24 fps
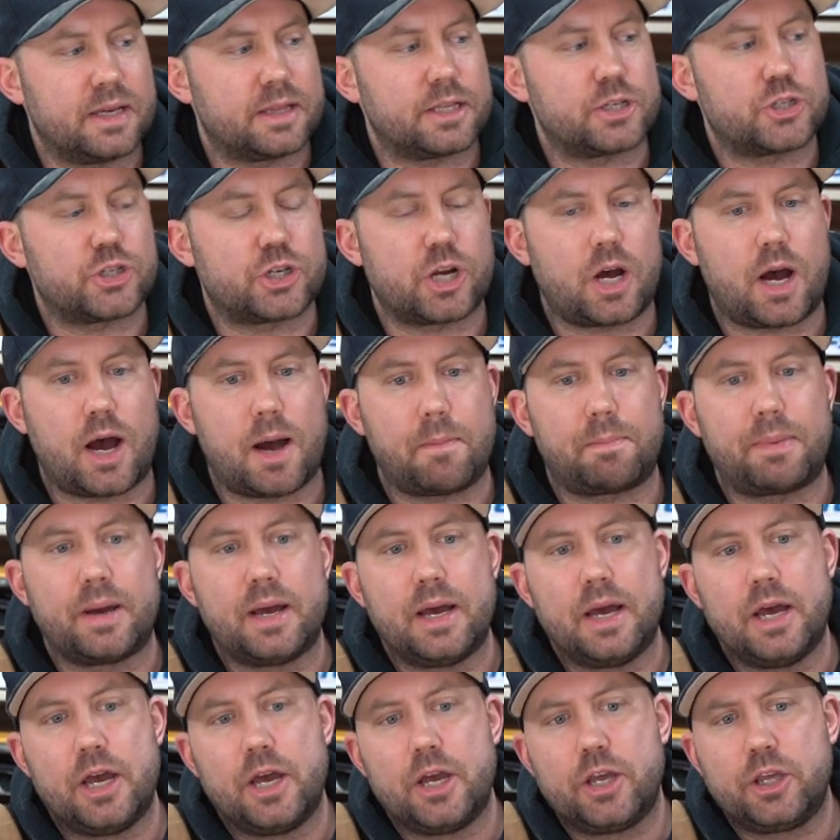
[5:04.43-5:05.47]
in the shop,
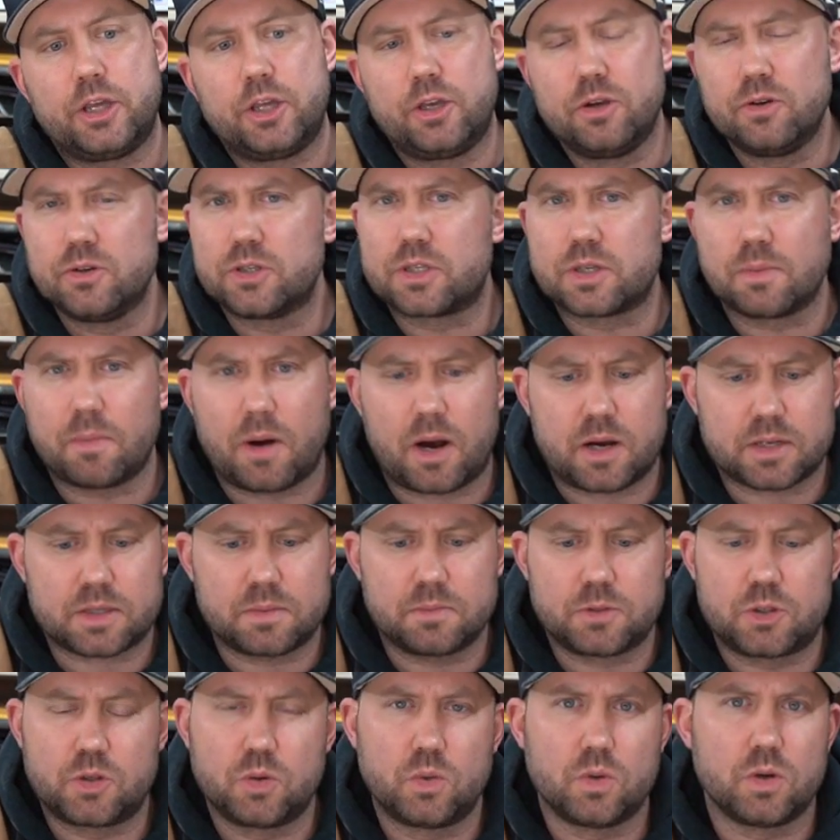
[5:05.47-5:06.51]
use some awesome
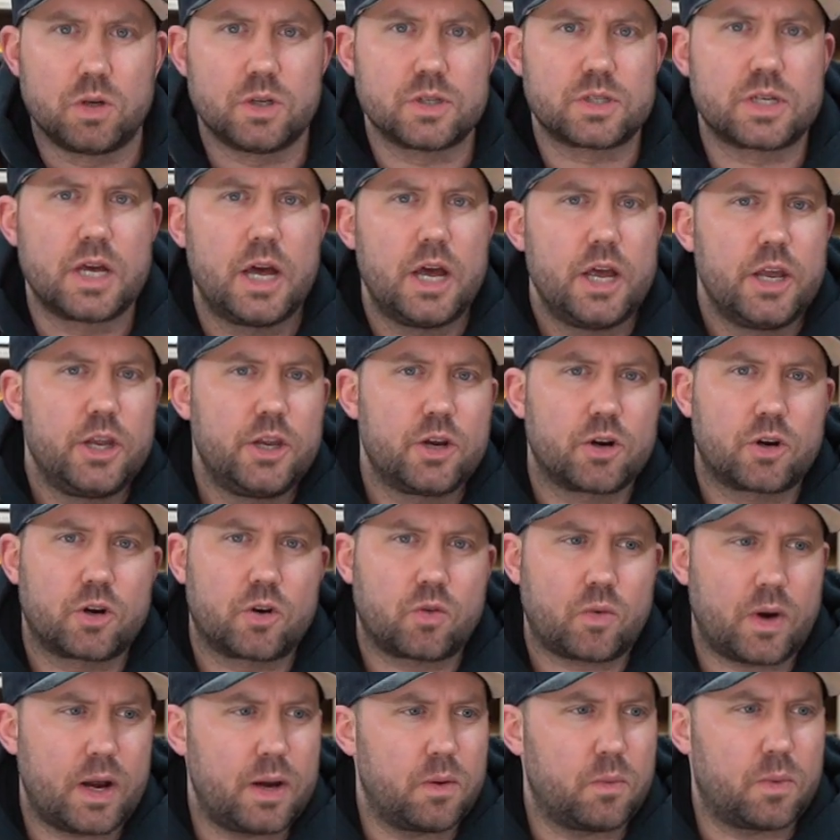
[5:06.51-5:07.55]
tools, you're
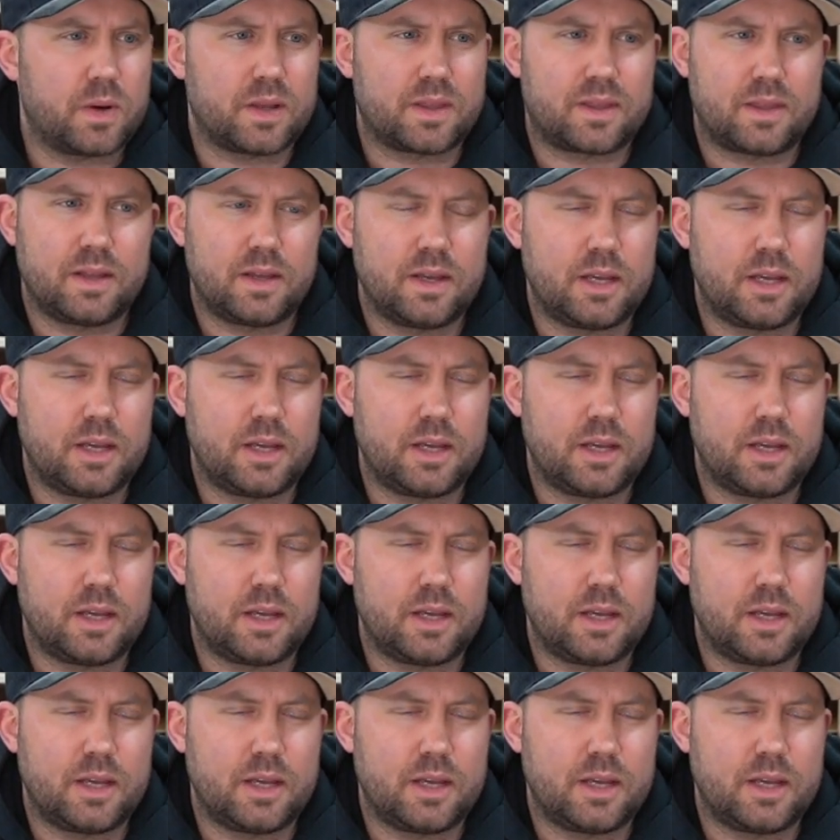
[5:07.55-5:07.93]
great with,